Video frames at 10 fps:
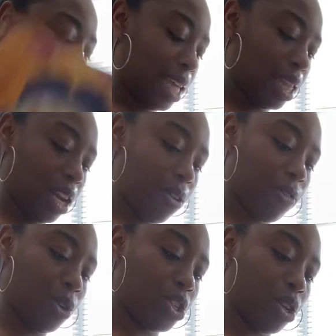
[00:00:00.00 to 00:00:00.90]
in the near
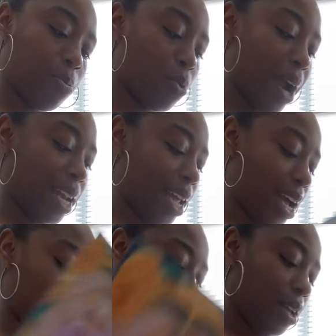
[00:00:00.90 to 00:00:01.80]
future but right
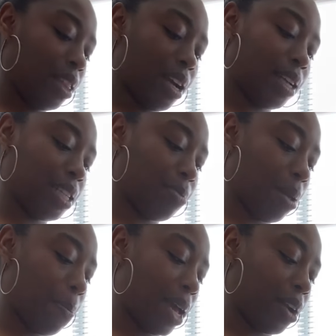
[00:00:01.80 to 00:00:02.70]
now there is
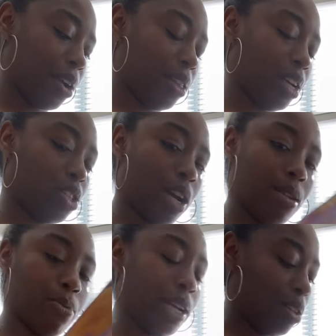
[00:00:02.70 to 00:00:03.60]
something better they're trying
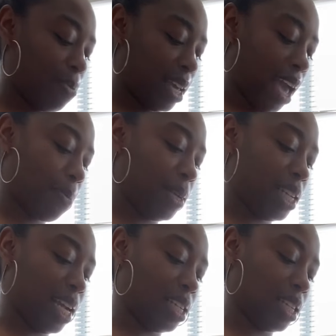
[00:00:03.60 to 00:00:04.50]
to bring you big happy
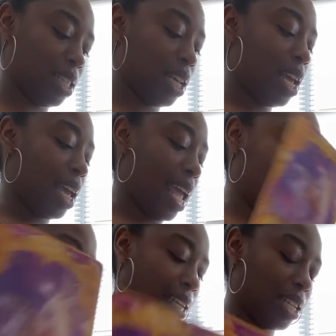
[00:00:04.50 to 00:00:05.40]
changes
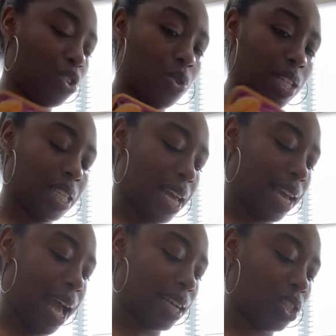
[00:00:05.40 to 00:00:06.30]
things that you need to
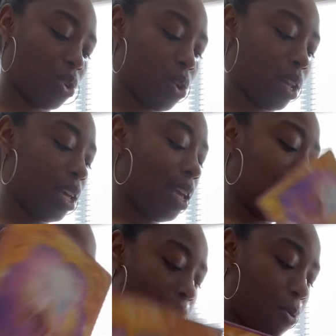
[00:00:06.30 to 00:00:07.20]
take action on
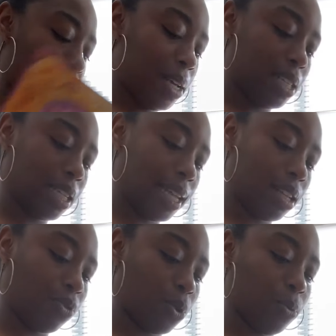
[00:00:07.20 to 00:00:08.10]
that will be
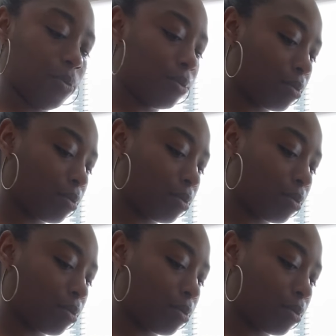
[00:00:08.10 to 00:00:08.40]
successful